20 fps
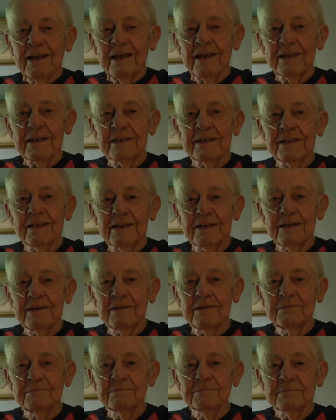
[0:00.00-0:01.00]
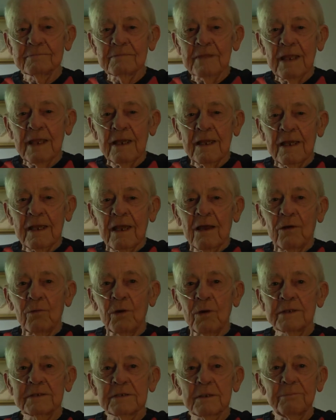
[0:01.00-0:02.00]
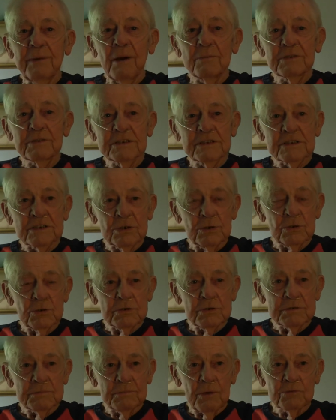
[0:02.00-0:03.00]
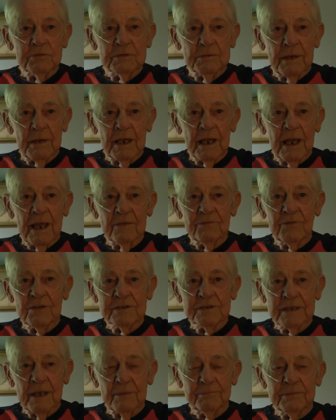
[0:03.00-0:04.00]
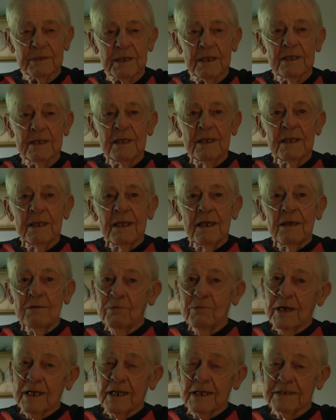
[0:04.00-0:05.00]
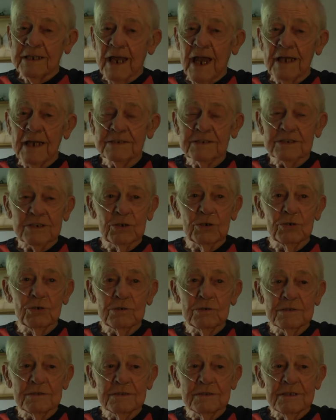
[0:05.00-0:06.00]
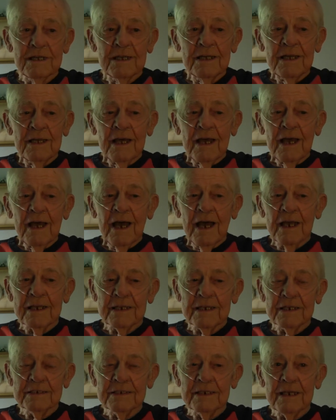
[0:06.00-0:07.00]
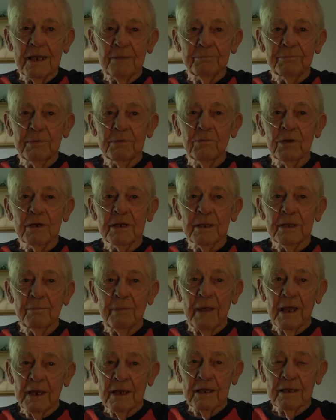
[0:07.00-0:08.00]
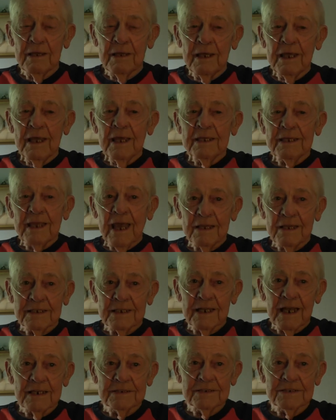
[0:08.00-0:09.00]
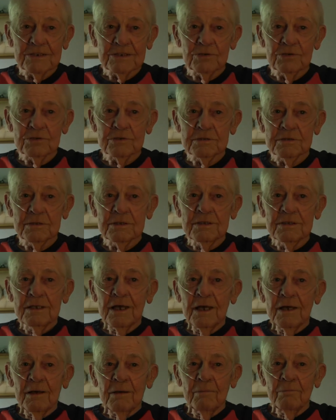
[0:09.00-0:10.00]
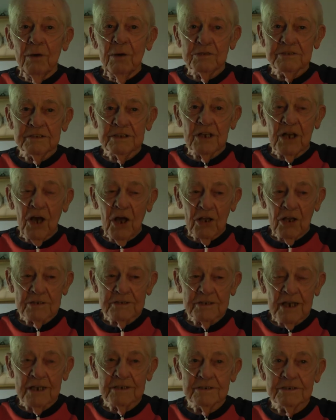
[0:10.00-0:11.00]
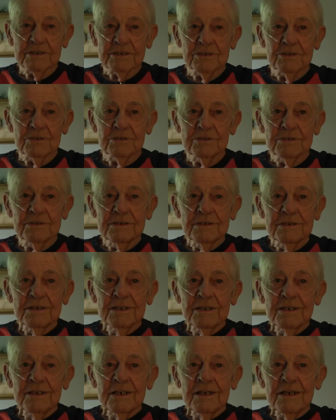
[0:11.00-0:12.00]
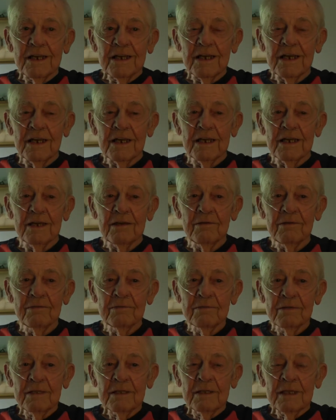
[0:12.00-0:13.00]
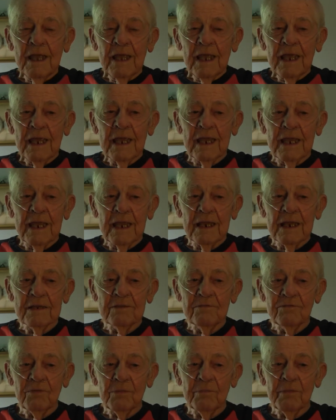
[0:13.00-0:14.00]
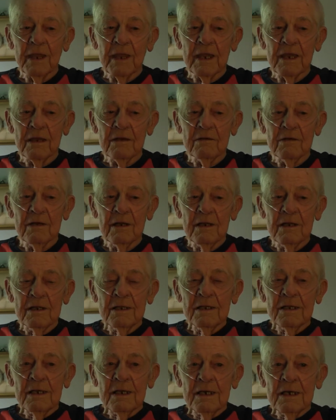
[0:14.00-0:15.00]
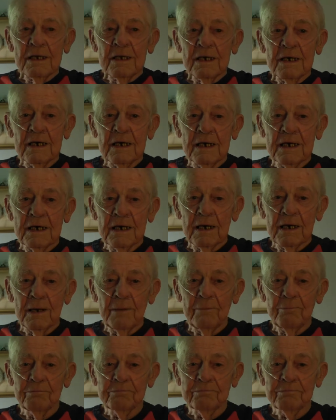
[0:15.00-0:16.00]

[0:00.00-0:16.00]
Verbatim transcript: and uh, went to public schools most of my life, except when I got to high school, I ended up in one of the better Catholic high schools, Boston College High School. Uh, and from there, uh,